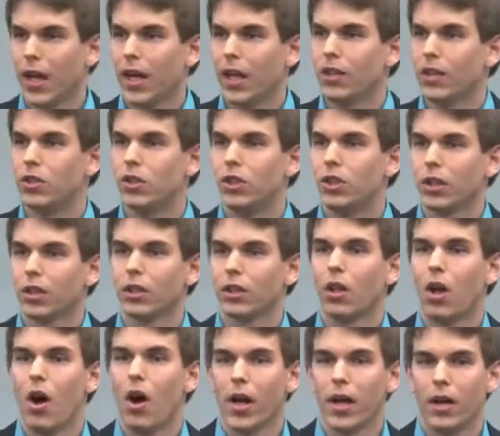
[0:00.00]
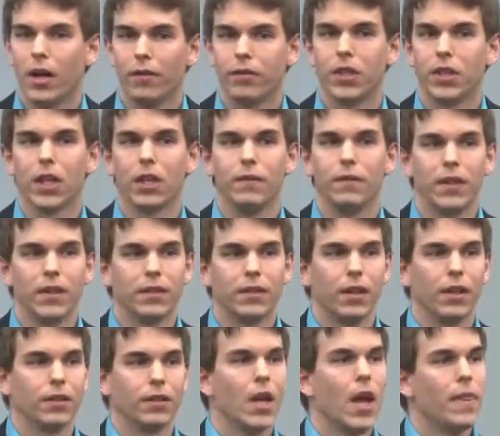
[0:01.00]
is just long enough to convince
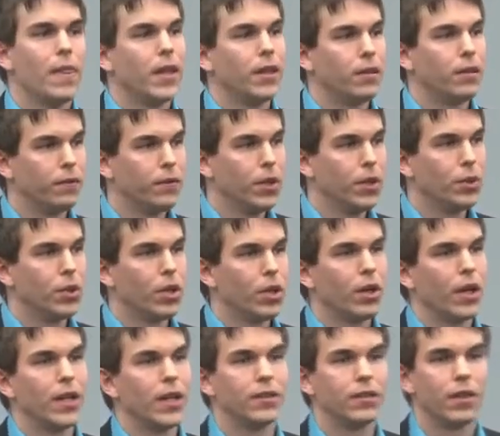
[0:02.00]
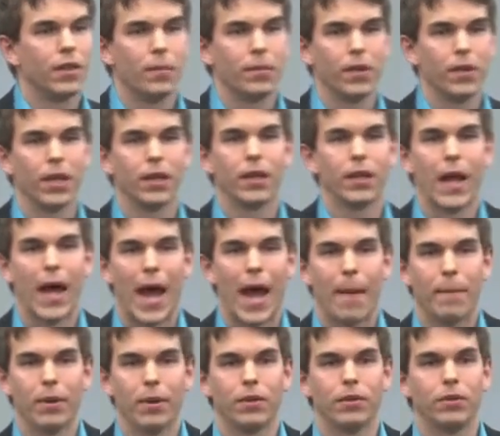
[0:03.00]
us that the future is something that
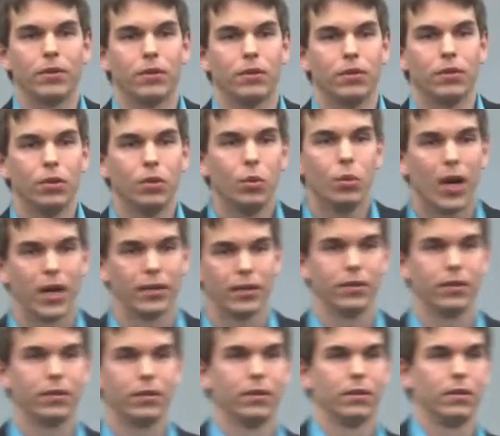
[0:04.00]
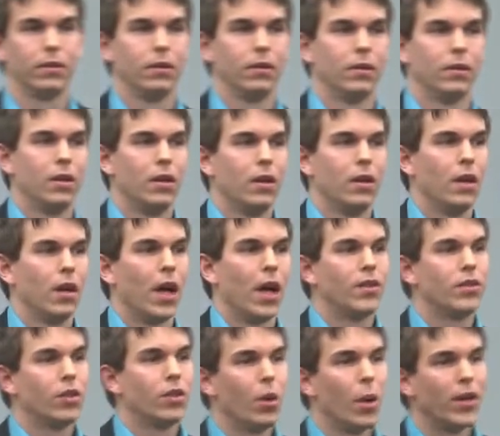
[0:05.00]
happens to us. And
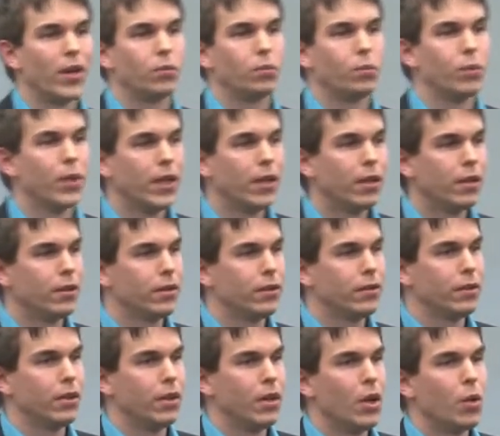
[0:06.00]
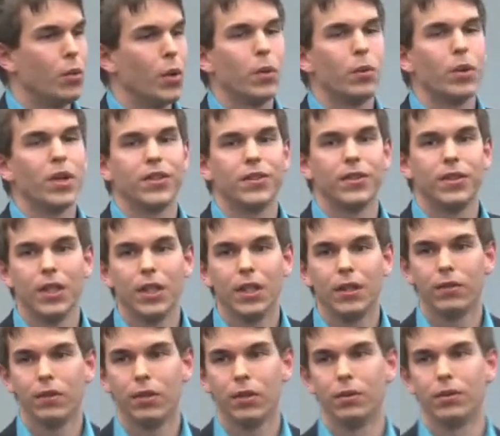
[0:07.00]
so, as readers, we receive
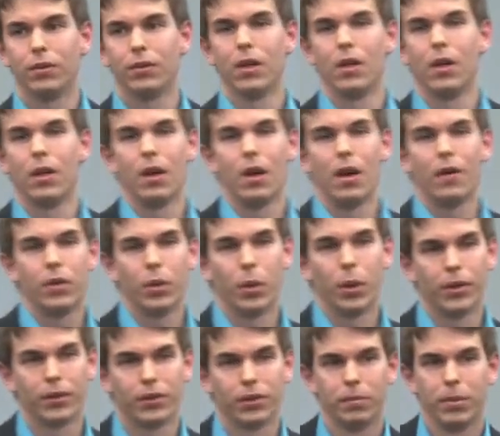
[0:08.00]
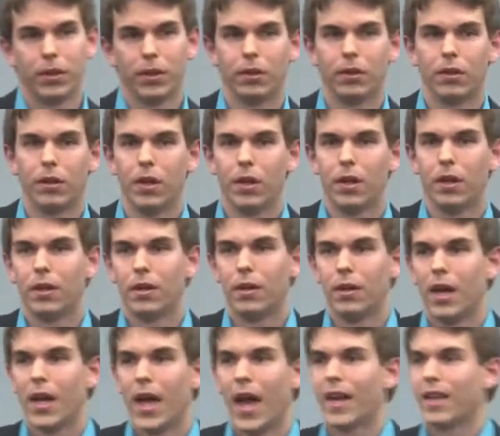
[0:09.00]
news of the oil spill.
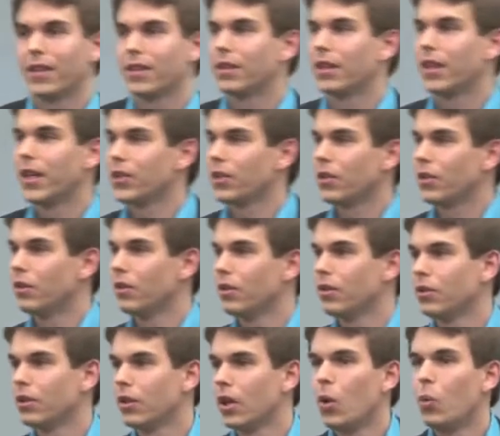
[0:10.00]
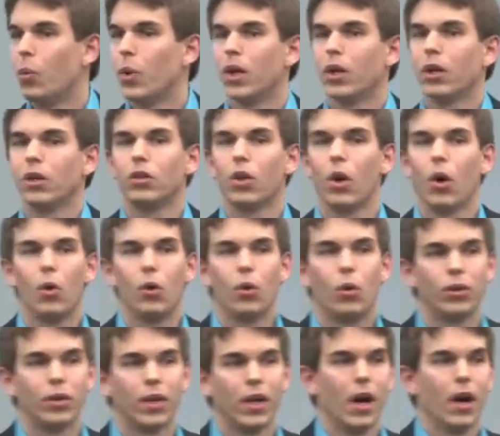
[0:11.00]
And as listeners, we are
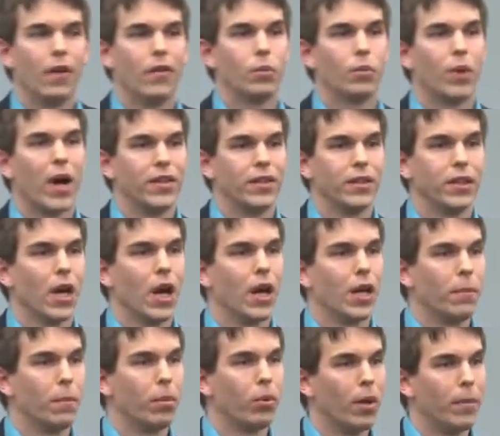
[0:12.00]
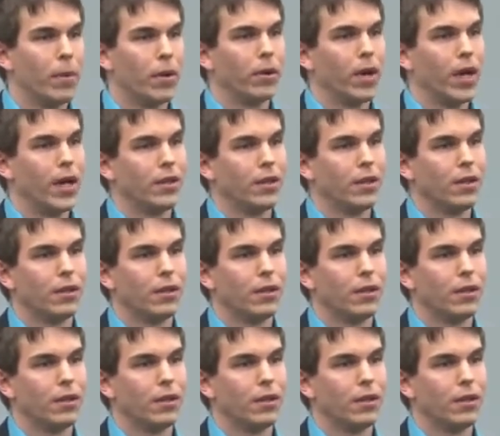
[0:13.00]
told of the rising unemployment rate.